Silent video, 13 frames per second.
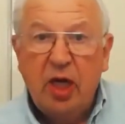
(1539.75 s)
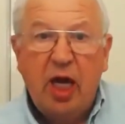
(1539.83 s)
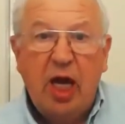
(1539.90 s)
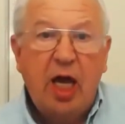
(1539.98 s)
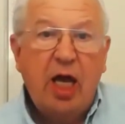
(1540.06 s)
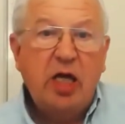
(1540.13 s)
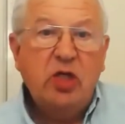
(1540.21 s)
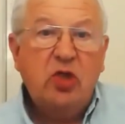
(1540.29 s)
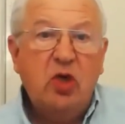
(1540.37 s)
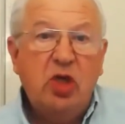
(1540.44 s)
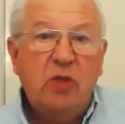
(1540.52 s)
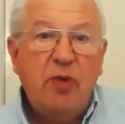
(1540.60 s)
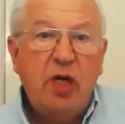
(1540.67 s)
It's going
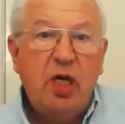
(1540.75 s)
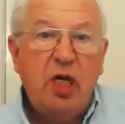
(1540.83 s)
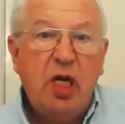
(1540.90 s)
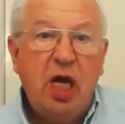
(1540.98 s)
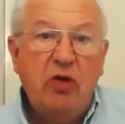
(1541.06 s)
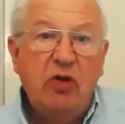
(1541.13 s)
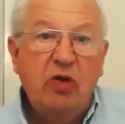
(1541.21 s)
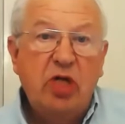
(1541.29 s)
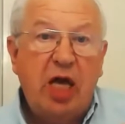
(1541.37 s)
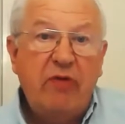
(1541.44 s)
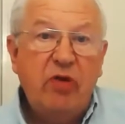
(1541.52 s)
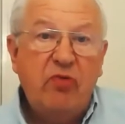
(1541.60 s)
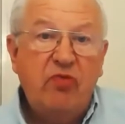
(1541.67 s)
to be in
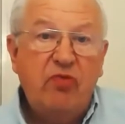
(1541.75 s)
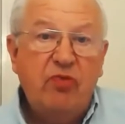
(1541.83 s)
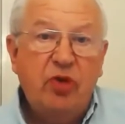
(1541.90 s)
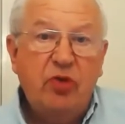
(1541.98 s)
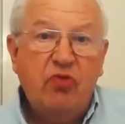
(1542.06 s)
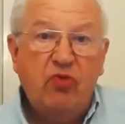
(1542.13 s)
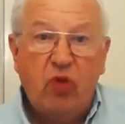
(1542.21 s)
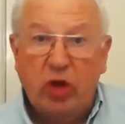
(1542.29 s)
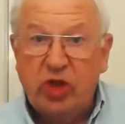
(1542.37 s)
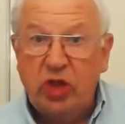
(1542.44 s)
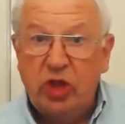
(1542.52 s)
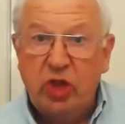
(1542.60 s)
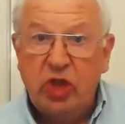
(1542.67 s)
David
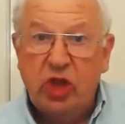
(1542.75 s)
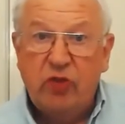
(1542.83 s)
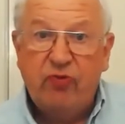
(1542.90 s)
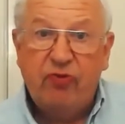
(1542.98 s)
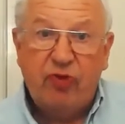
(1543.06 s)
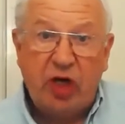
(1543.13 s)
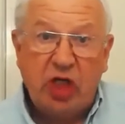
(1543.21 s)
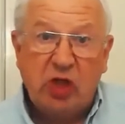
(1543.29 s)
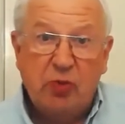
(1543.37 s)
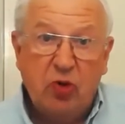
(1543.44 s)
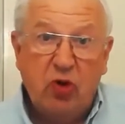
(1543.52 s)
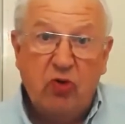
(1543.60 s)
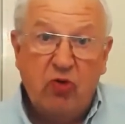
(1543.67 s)
Ross's
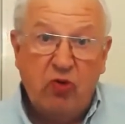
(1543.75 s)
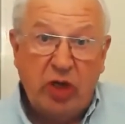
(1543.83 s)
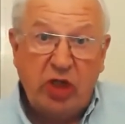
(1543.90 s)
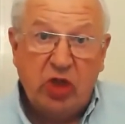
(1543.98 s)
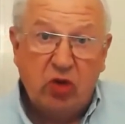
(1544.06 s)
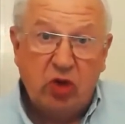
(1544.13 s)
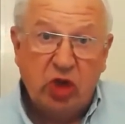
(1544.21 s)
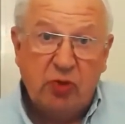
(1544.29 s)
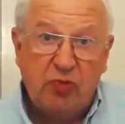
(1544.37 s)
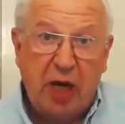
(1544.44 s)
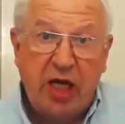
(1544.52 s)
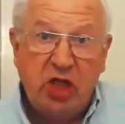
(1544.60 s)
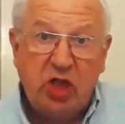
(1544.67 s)
Facebook resource
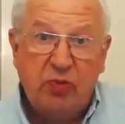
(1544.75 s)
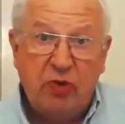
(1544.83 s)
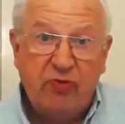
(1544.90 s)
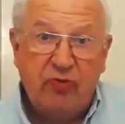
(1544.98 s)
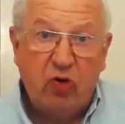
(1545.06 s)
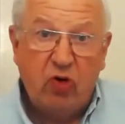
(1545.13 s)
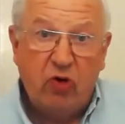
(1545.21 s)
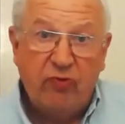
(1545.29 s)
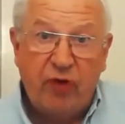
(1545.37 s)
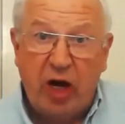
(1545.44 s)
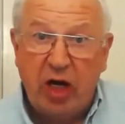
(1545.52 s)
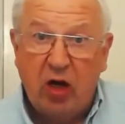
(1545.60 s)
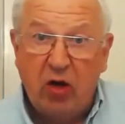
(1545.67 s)
page before
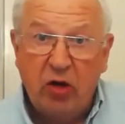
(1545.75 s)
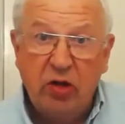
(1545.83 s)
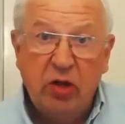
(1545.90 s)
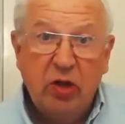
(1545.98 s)
very long,